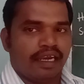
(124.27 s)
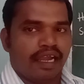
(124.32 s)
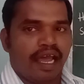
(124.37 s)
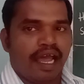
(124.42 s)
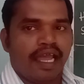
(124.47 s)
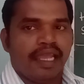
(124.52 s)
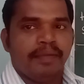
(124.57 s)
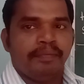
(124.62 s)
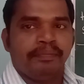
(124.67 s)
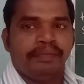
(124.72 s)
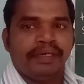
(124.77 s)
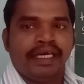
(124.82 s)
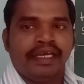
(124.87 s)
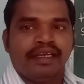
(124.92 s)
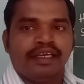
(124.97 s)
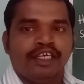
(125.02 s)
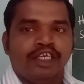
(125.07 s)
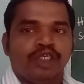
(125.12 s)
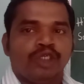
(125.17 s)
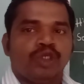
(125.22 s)

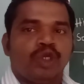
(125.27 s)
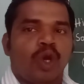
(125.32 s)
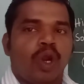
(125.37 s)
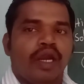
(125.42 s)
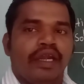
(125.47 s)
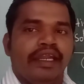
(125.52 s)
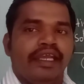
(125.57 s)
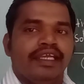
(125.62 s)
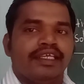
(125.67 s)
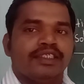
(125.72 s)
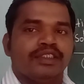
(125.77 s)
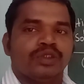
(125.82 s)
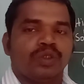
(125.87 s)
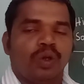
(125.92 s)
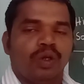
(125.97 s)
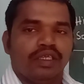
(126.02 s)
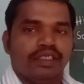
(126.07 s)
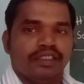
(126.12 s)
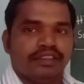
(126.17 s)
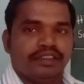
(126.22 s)
Hypertonic
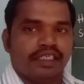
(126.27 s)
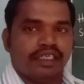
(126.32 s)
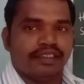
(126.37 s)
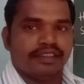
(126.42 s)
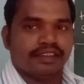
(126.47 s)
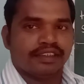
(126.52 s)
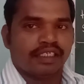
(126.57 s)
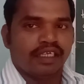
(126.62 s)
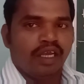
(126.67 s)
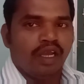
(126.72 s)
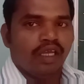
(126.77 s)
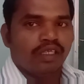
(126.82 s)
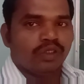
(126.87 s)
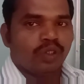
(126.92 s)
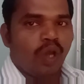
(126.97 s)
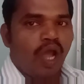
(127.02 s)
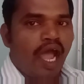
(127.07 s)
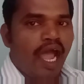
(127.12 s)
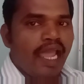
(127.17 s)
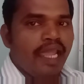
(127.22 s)
solutions. So
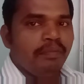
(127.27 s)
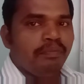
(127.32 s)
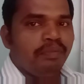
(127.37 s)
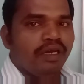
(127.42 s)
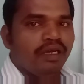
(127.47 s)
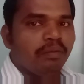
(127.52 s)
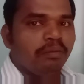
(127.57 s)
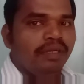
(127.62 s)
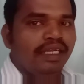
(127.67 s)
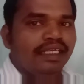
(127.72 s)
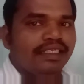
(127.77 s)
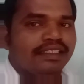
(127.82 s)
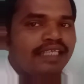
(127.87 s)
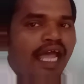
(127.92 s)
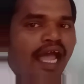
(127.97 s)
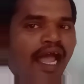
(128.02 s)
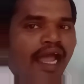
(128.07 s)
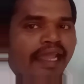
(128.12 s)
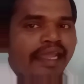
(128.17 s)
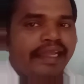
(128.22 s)
hyper means
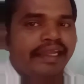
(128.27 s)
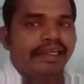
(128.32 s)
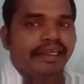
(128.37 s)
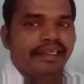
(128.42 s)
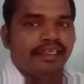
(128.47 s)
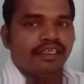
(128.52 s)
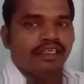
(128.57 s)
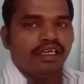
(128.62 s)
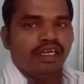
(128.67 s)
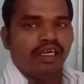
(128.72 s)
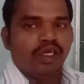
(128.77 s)
high.